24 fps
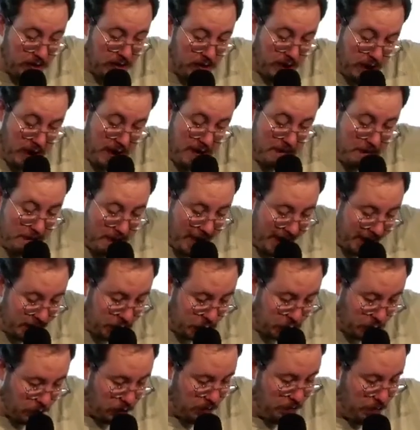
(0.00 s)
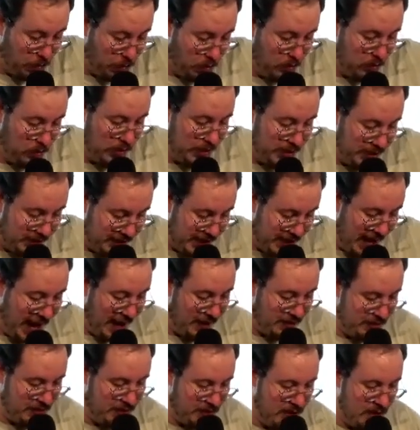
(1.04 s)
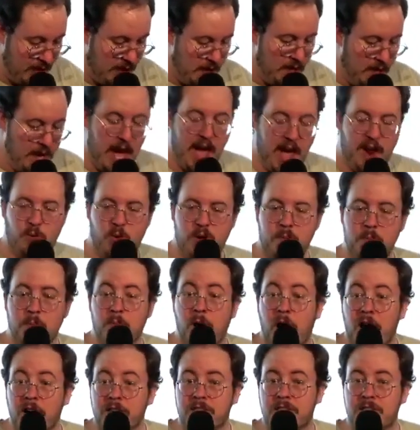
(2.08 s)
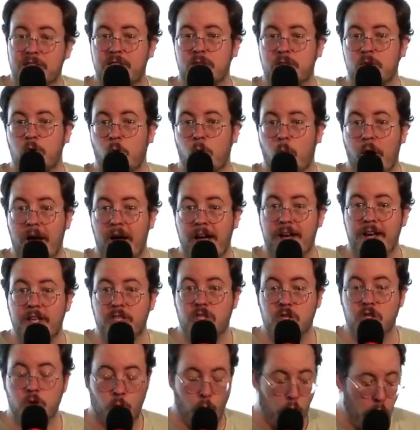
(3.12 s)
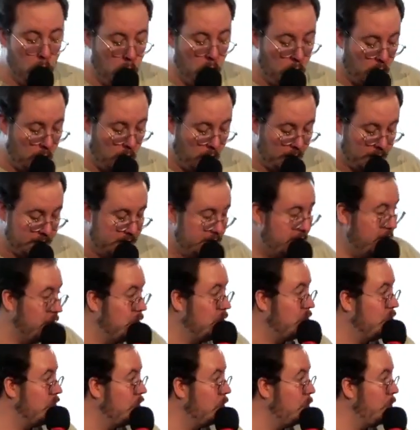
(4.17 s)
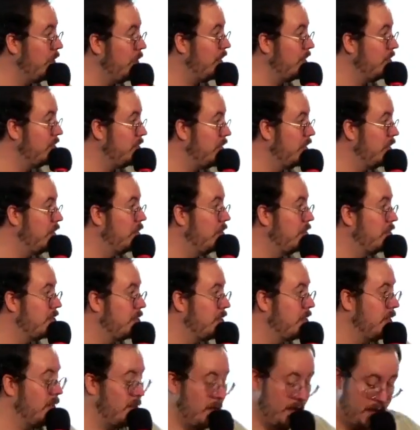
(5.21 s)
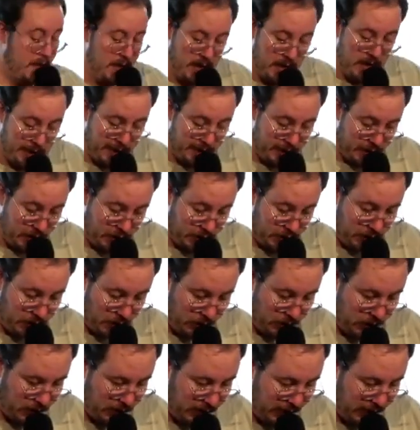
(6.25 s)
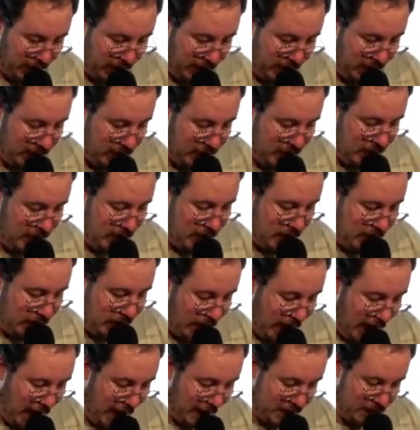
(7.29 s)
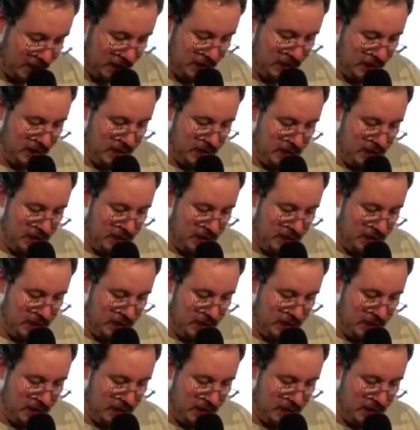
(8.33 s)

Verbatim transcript: immeasurable debt and we must wage war on sin. Should we continue to sin? Certainly not.